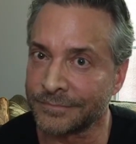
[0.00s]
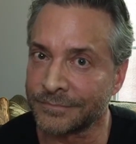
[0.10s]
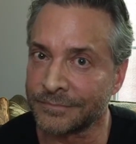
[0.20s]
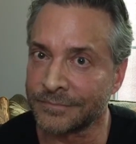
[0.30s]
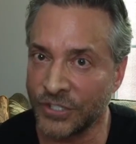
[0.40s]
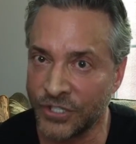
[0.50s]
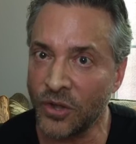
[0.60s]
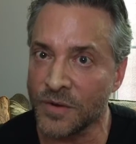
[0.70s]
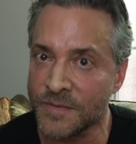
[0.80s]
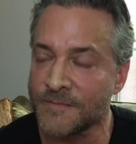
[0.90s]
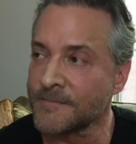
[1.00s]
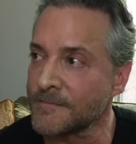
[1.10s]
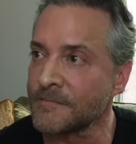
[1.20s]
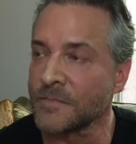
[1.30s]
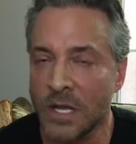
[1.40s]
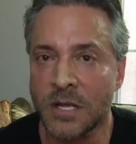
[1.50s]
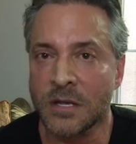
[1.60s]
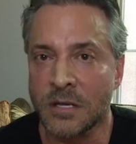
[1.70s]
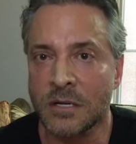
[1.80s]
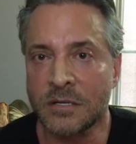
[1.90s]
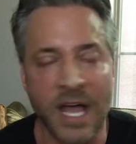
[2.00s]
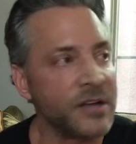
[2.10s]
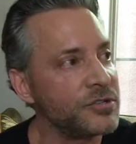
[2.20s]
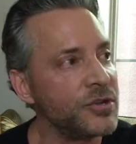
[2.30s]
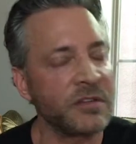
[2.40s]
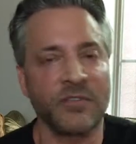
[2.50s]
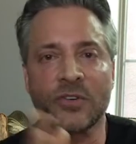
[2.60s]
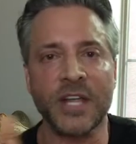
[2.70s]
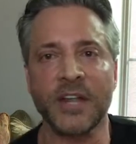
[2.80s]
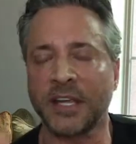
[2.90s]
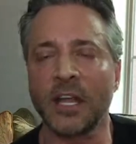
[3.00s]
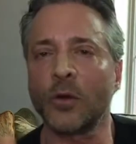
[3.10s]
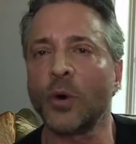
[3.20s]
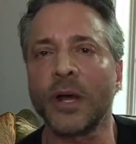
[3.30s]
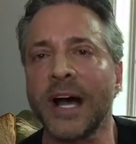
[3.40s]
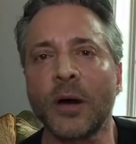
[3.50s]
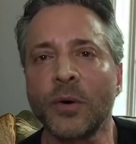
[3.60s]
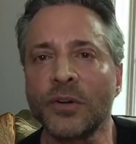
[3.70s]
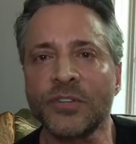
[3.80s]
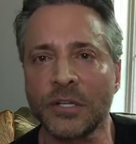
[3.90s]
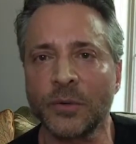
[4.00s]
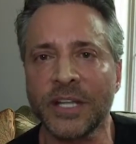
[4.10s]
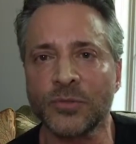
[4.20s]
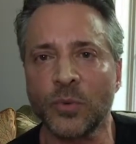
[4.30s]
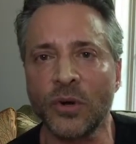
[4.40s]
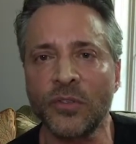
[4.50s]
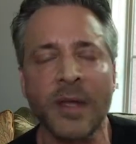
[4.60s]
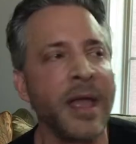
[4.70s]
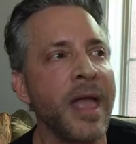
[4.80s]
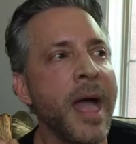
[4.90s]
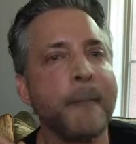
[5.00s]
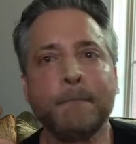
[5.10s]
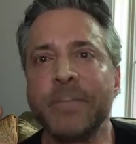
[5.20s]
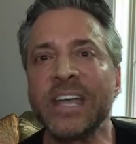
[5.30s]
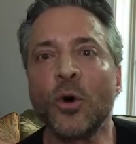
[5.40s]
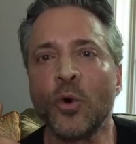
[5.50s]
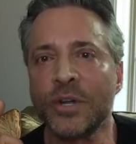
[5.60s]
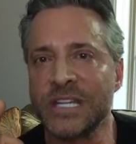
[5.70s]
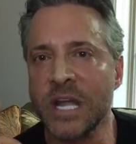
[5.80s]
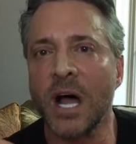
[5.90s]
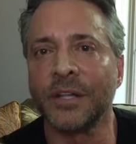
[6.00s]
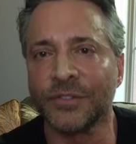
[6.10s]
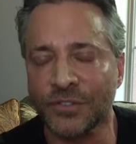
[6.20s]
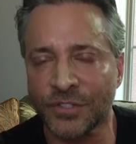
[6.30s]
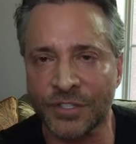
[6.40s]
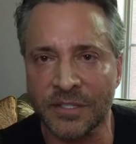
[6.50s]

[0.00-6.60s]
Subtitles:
You do. Now you convert that to kilowatt hours. You know what that's worth? Billions.